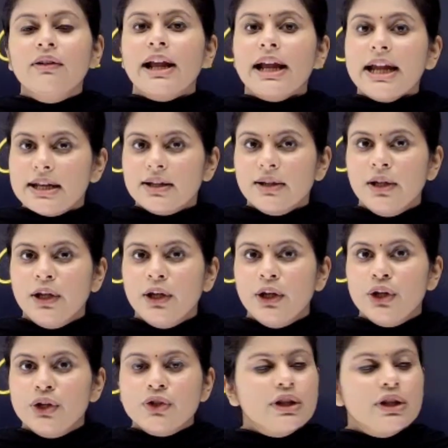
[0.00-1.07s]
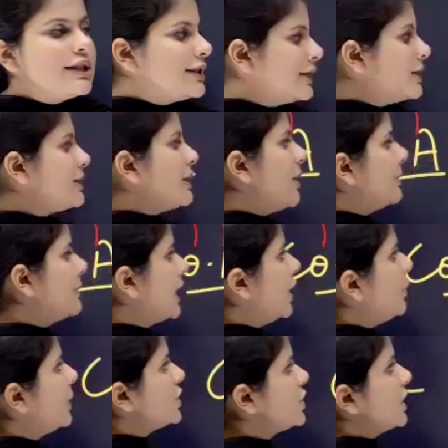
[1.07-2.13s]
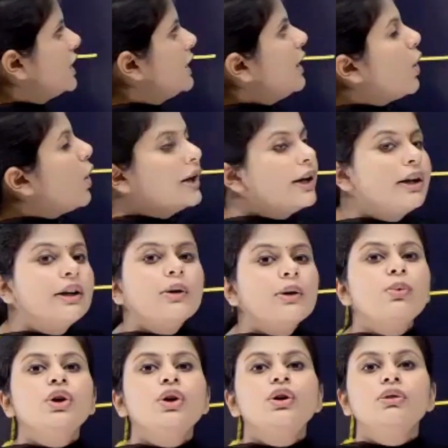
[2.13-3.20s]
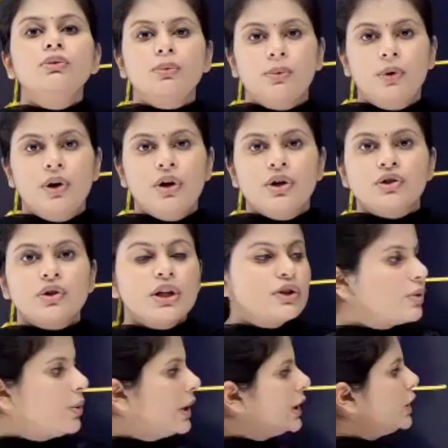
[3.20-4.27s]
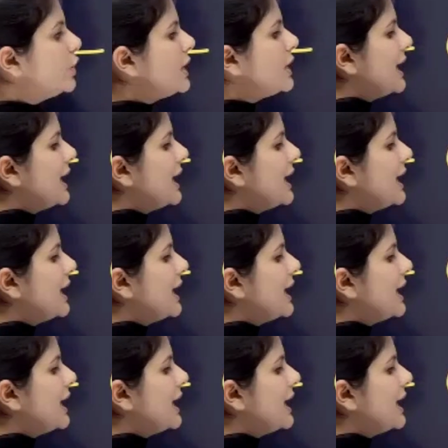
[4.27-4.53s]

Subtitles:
Right? So this is something which an auditor would do. So he's going to